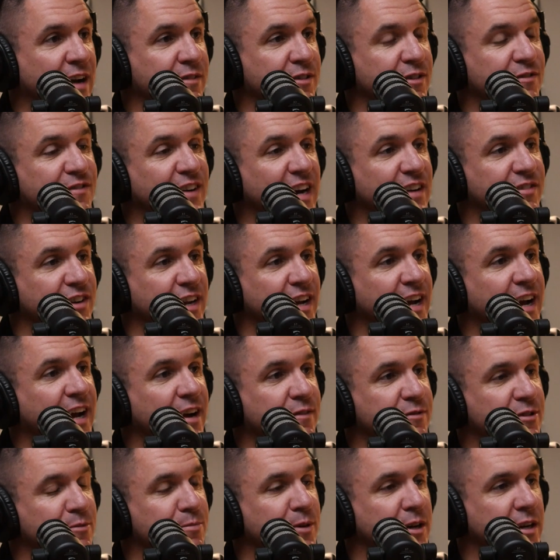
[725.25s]
to
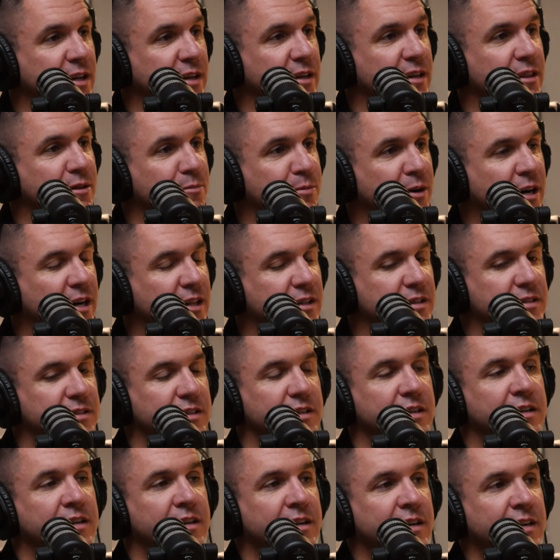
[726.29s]
5.5 depending on the policy.